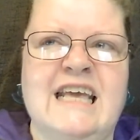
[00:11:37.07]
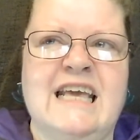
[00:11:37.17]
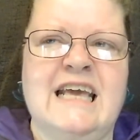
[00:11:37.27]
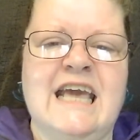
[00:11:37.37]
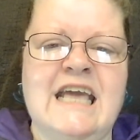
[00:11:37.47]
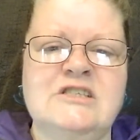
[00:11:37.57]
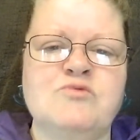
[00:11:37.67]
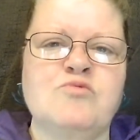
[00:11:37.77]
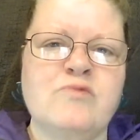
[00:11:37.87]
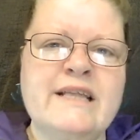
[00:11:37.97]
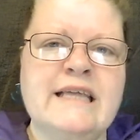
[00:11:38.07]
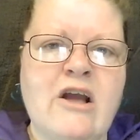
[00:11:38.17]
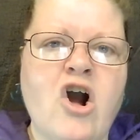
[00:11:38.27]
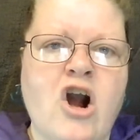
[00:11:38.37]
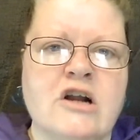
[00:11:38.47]
It's really
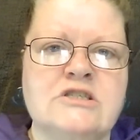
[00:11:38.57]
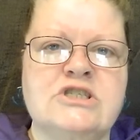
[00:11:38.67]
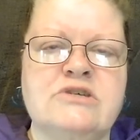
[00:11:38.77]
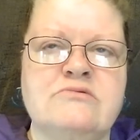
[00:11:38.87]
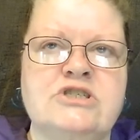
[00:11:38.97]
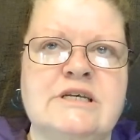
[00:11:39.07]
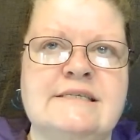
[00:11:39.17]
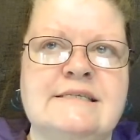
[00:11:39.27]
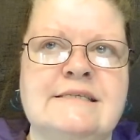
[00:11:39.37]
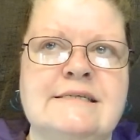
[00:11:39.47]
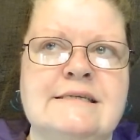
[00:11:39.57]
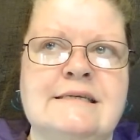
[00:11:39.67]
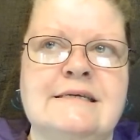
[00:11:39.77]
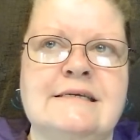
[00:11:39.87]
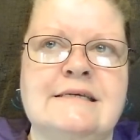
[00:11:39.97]
hard to just
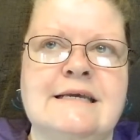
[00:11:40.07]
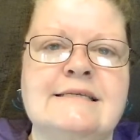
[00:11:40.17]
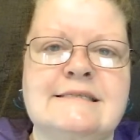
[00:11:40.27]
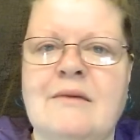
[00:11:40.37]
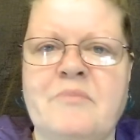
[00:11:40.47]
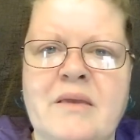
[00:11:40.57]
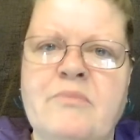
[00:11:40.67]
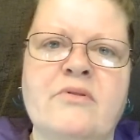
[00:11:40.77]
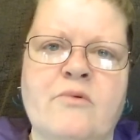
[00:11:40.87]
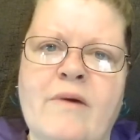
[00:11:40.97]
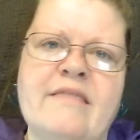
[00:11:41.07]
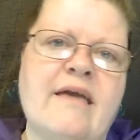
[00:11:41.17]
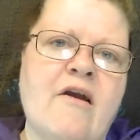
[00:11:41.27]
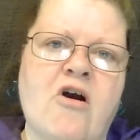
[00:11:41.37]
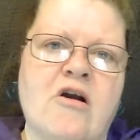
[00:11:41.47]
accept people the way they
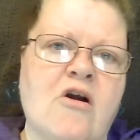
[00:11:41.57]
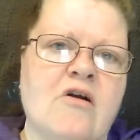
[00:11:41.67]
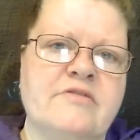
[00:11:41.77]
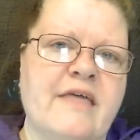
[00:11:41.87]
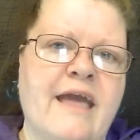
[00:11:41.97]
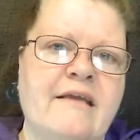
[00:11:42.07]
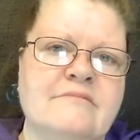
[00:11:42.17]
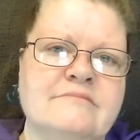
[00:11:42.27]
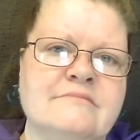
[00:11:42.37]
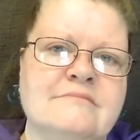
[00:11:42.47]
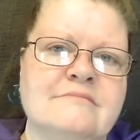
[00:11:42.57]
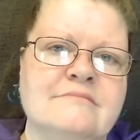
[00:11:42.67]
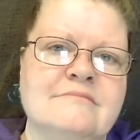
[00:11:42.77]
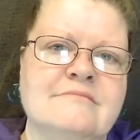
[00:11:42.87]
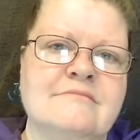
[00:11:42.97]
are, aren't they?
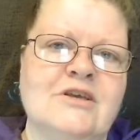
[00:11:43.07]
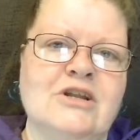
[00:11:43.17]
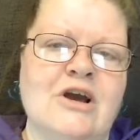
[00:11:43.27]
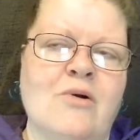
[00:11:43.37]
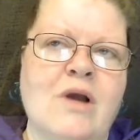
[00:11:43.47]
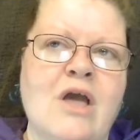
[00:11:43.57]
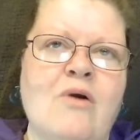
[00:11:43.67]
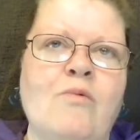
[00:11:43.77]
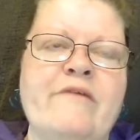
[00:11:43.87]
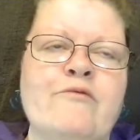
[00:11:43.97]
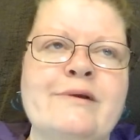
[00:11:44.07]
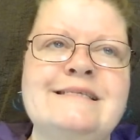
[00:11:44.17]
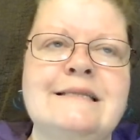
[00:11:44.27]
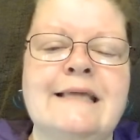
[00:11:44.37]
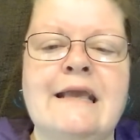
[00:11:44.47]
You know, we've
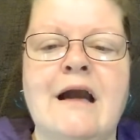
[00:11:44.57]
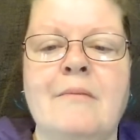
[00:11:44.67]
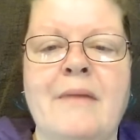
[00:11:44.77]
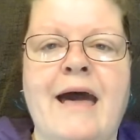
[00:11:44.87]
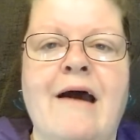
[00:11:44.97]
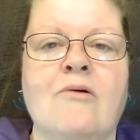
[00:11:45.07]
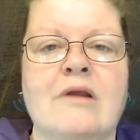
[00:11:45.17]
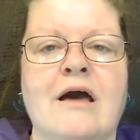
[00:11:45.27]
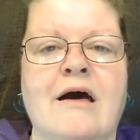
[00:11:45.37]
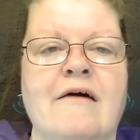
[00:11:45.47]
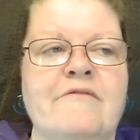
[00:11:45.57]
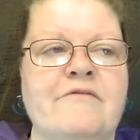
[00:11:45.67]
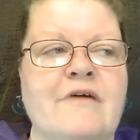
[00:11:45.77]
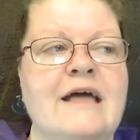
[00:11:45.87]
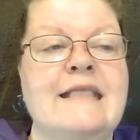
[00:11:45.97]
recently come out of
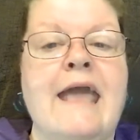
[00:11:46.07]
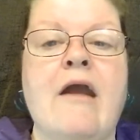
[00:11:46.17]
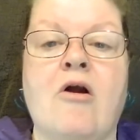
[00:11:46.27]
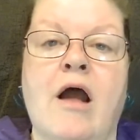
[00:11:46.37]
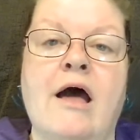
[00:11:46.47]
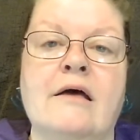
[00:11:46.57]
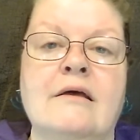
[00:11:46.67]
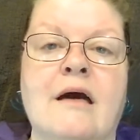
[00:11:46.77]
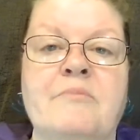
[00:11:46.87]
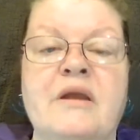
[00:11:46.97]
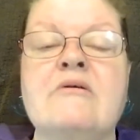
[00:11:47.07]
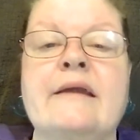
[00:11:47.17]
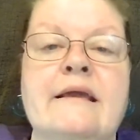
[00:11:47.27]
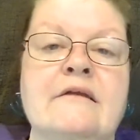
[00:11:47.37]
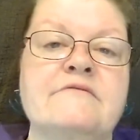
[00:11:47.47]
an era, a
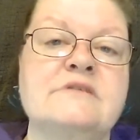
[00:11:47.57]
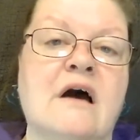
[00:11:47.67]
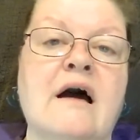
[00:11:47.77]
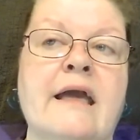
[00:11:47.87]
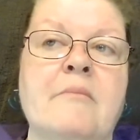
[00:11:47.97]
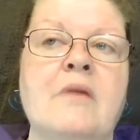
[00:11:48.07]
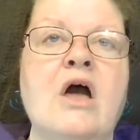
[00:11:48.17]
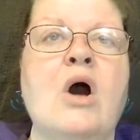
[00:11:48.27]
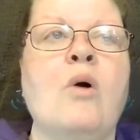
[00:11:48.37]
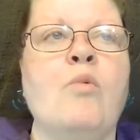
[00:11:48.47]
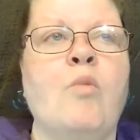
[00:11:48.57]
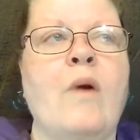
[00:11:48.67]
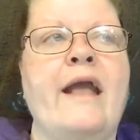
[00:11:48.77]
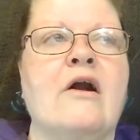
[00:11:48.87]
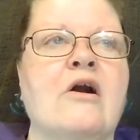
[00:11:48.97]
period of time
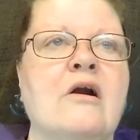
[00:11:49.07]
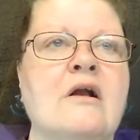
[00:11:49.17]
where